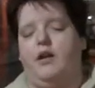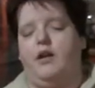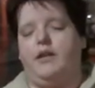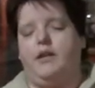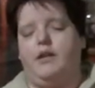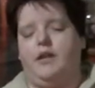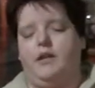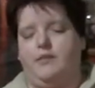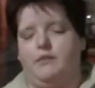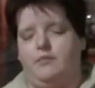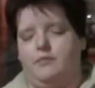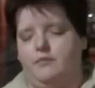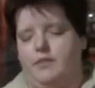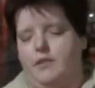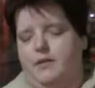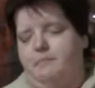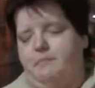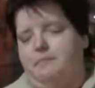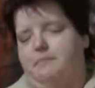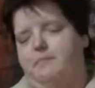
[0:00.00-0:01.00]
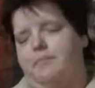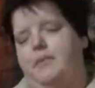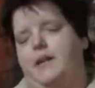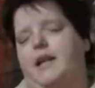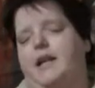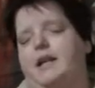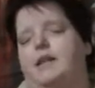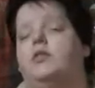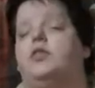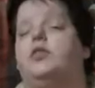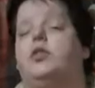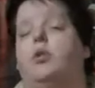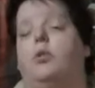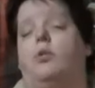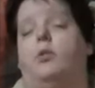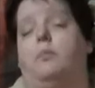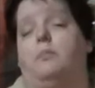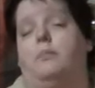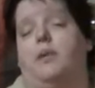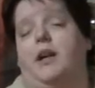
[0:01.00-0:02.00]
you know, being
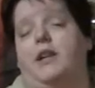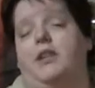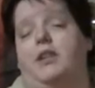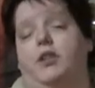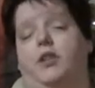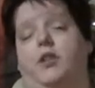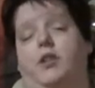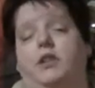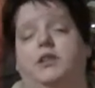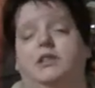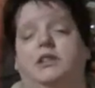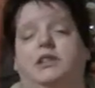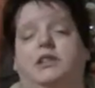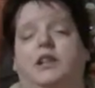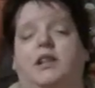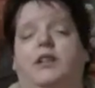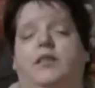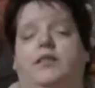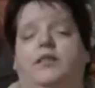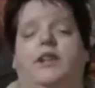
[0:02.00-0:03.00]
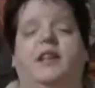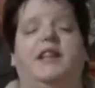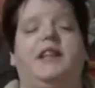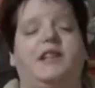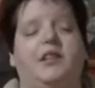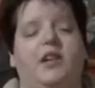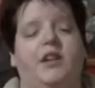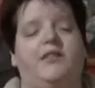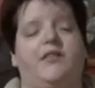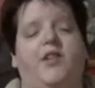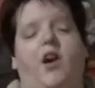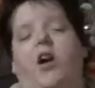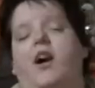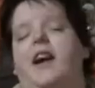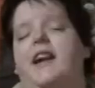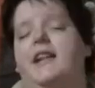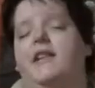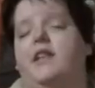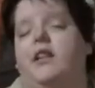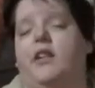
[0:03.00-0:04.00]
taught by John and stuff, and he's kind of
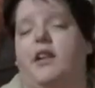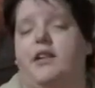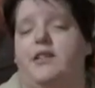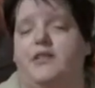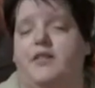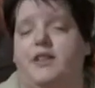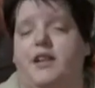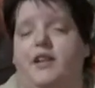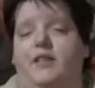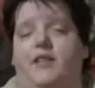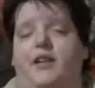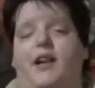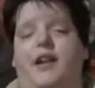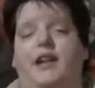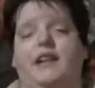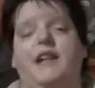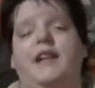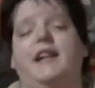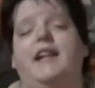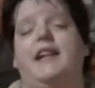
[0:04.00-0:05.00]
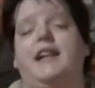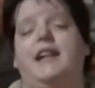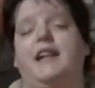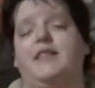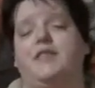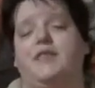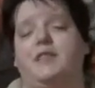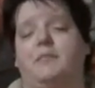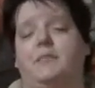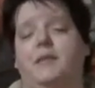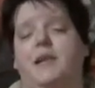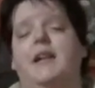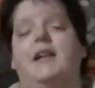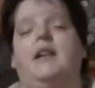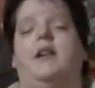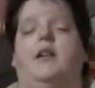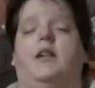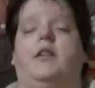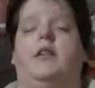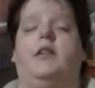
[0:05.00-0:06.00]
idolized Sarah, and then he gets to
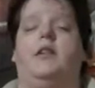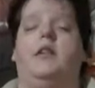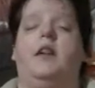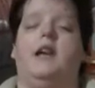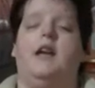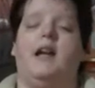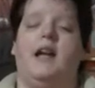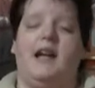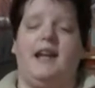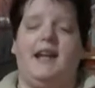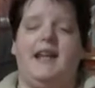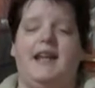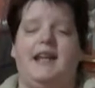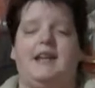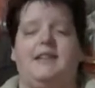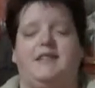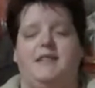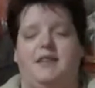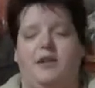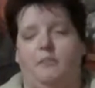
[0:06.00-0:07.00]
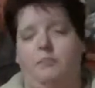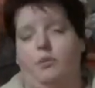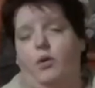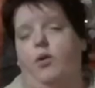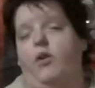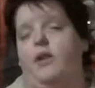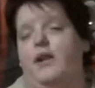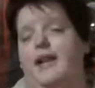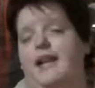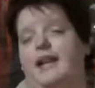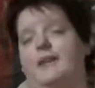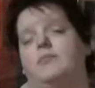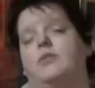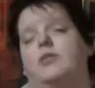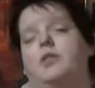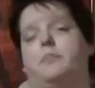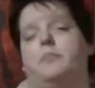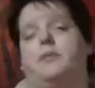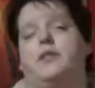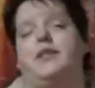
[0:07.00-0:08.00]
meet her and he's put on him
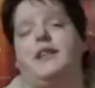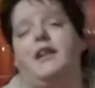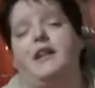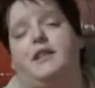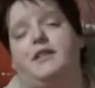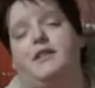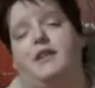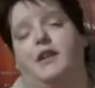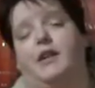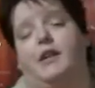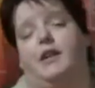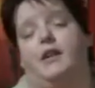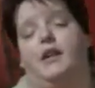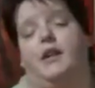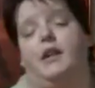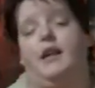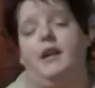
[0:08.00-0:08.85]
to protect her,